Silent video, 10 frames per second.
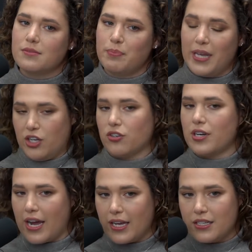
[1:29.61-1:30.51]
pick your
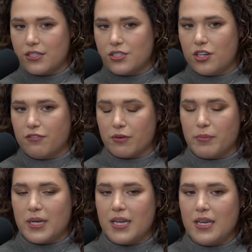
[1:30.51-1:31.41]
diet. So for
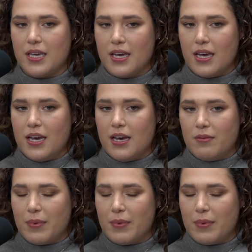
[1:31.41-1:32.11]
me, my